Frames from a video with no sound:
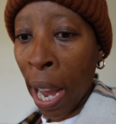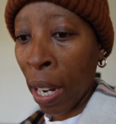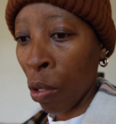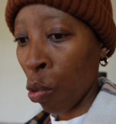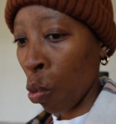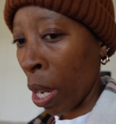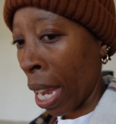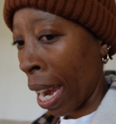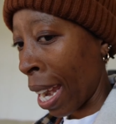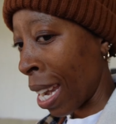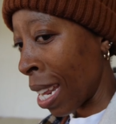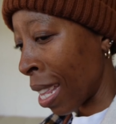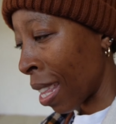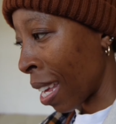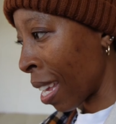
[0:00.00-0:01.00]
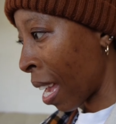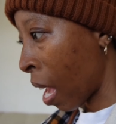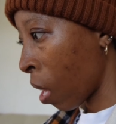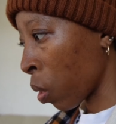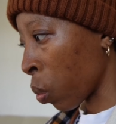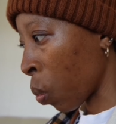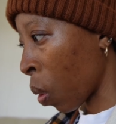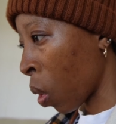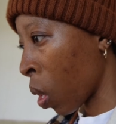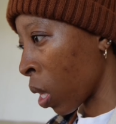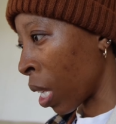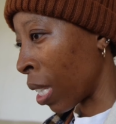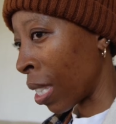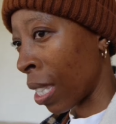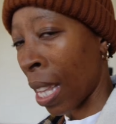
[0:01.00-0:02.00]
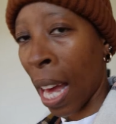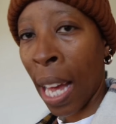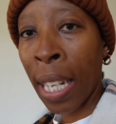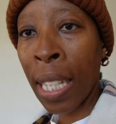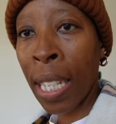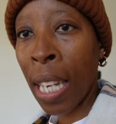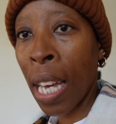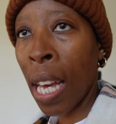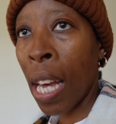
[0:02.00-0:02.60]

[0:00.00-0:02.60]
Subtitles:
I do anything as well. There's that.